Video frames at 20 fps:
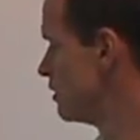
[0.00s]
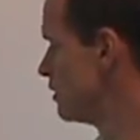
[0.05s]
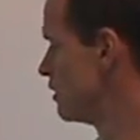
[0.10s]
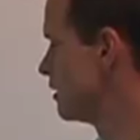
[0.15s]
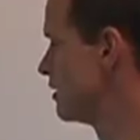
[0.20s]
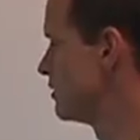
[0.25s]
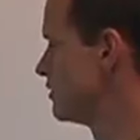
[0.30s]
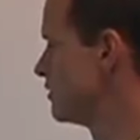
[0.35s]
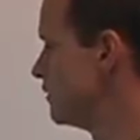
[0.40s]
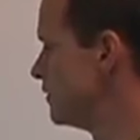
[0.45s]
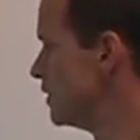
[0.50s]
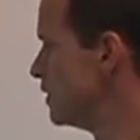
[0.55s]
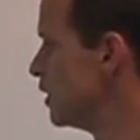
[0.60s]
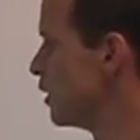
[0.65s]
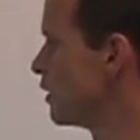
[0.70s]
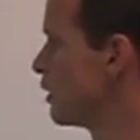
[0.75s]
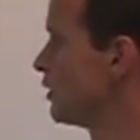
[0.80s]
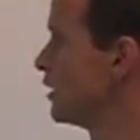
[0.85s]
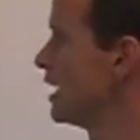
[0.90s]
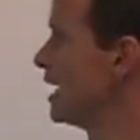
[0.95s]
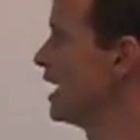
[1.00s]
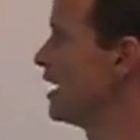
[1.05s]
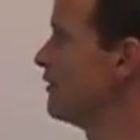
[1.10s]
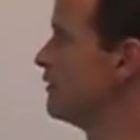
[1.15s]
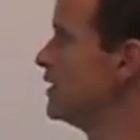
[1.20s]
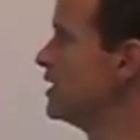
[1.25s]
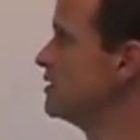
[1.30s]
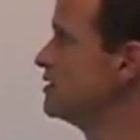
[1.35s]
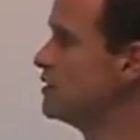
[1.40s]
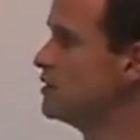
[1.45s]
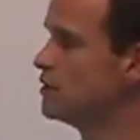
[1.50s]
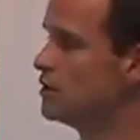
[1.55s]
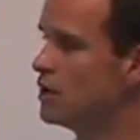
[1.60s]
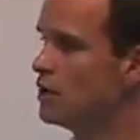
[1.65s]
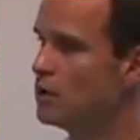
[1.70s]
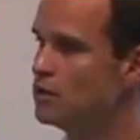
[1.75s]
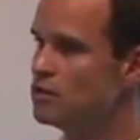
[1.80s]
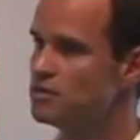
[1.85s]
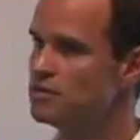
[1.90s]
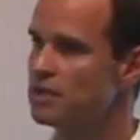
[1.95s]
All right, so if you don't already have these in your
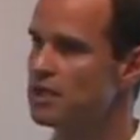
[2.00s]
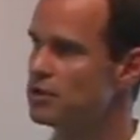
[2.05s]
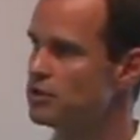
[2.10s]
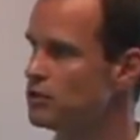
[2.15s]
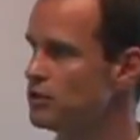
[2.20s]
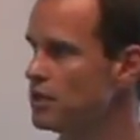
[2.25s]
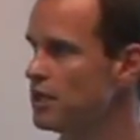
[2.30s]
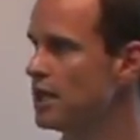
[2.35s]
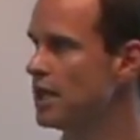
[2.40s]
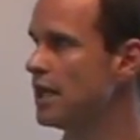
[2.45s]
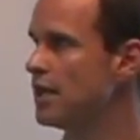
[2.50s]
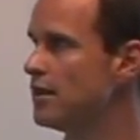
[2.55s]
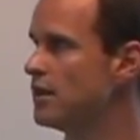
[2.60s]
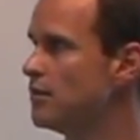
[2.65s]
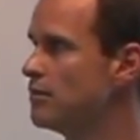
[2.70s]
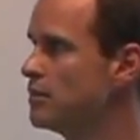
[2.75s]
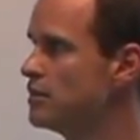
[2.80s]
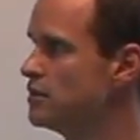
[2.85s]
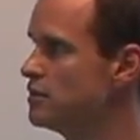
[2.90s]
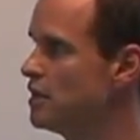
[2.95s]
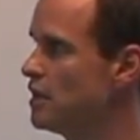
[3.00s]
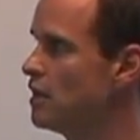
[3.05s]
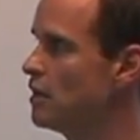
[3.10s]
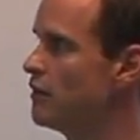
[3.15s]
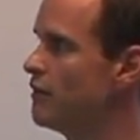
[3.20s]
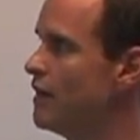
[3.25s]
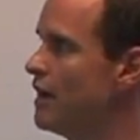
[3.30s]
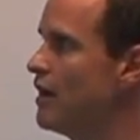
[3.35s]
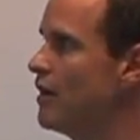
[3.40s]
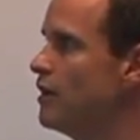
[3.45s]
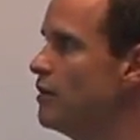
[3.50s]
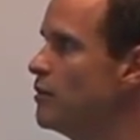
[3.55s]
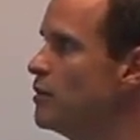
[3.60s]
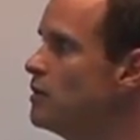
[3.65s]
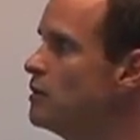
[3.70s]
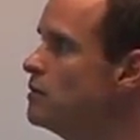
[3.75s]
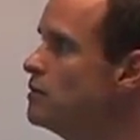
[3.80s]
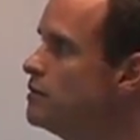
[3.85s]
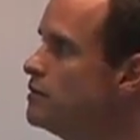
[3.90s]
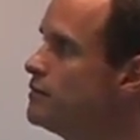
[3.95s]
notes, make sure you get them because they are valuable.
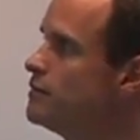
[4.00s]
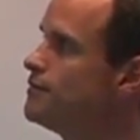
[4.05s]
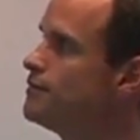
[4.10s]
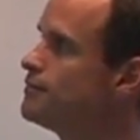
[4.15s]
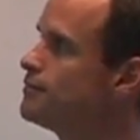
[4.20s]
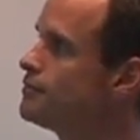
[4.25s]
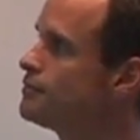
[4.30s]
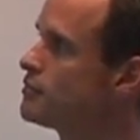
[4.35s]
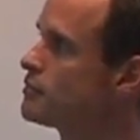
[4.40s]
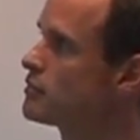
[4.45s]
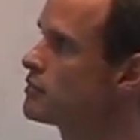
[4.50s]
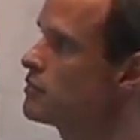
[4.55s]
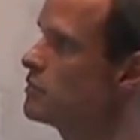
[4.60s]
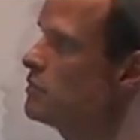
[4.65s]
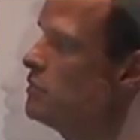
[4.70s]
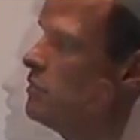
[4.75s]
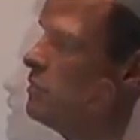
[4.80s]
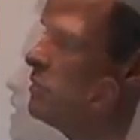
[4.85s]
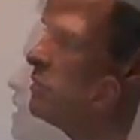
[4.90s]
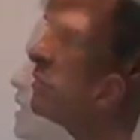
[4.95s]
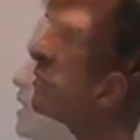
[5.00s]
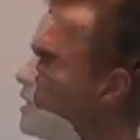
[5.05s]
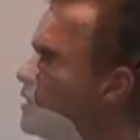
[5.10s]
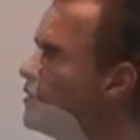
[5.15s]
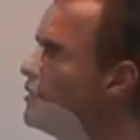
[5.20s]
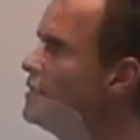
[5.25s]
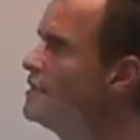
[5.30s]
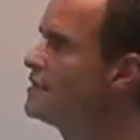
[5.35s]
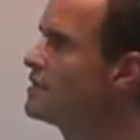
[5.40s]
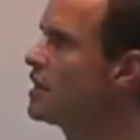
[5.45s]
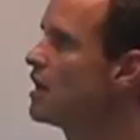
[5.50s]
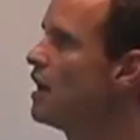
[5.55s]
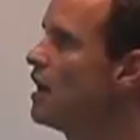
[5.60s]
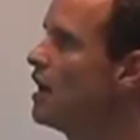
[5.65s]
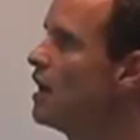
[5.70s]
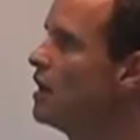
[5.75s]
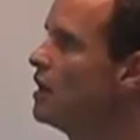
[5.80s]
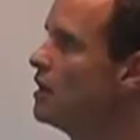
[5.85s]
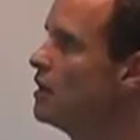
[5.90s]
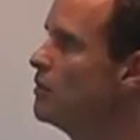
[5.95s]
Now this
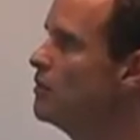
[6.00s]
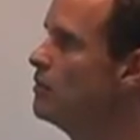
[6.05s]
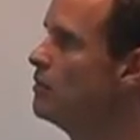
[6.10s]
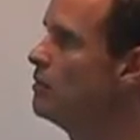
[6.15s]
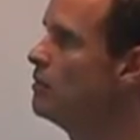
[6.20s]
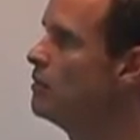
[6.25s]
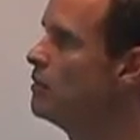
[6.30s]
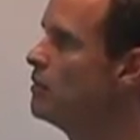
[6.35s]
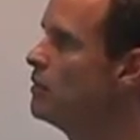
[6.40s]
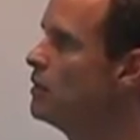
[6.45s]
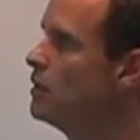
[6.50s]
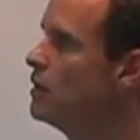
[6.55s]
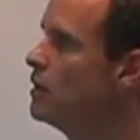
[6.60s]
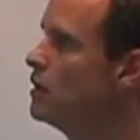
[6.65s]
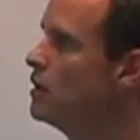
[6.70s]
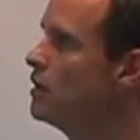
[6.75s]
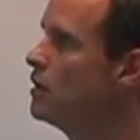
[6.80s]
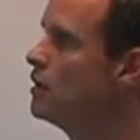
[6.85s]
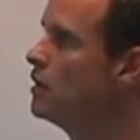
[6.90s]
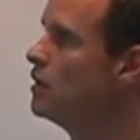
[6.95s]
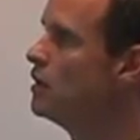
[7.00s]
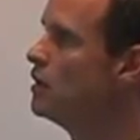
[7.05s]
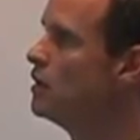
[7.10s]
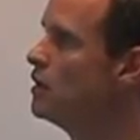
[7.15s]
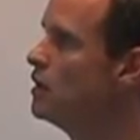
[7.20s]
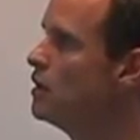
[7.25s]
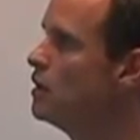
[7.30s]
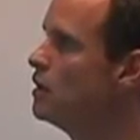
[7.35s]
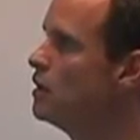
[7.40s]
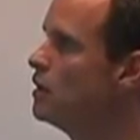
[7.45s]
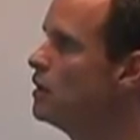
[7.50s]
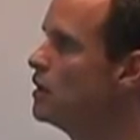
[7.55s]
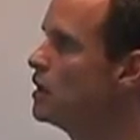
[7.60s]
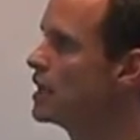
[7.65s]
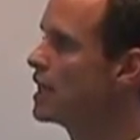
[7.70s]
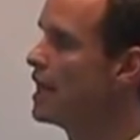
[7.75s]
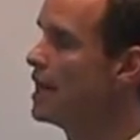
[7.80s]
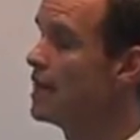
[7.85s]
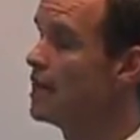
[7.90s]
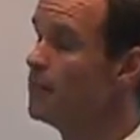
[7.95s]
column,
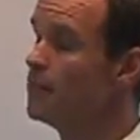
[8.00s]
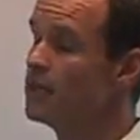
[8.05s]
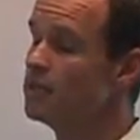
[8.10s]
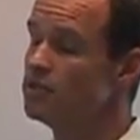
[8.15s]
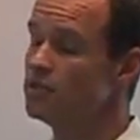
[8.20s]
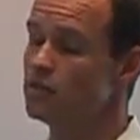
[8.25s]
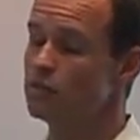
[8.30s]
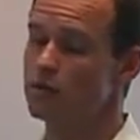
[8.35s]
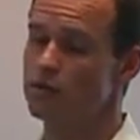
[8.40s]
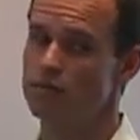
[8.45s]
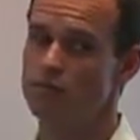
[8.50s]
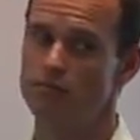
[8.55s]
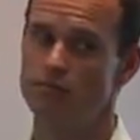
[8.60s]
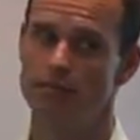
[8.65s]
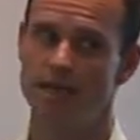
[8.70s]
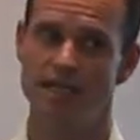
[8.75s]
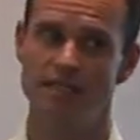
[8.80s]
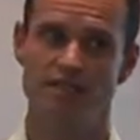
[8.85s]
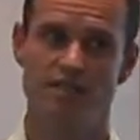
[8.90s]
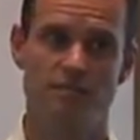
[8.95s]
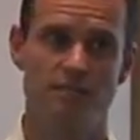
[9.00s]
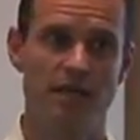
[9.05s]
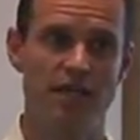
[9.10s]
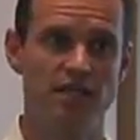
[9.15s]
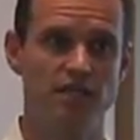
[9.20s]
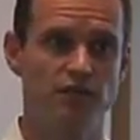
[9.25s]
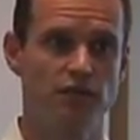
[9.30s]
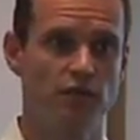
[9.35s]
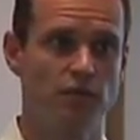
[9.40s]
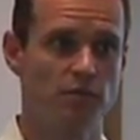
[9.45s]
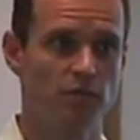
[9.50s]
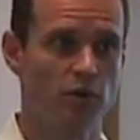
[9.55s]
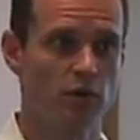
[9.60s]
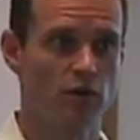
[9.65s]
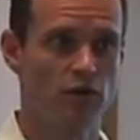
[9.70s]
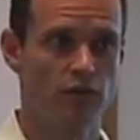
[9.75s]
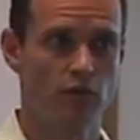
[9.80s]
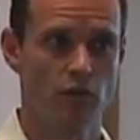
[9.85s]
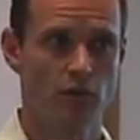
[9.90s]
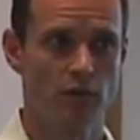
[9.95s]
again, I mentioned we made space for the pro
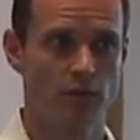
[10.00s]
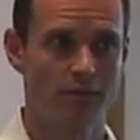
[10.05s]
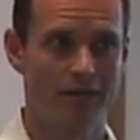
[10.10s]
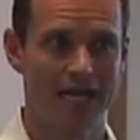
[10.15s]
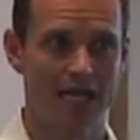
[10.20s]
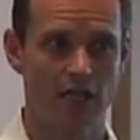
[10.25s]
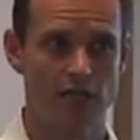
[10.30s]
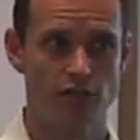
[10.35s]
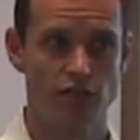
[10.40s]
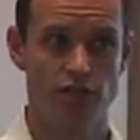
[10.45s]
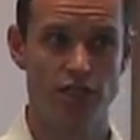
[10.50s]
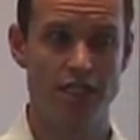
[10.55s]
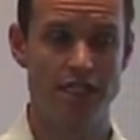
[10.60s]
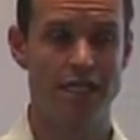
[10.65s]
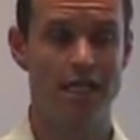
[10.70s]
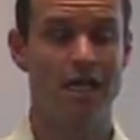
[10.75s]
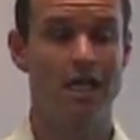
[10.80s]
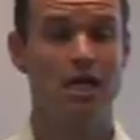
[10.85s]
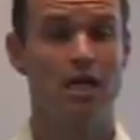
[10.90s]
forma balance sheet.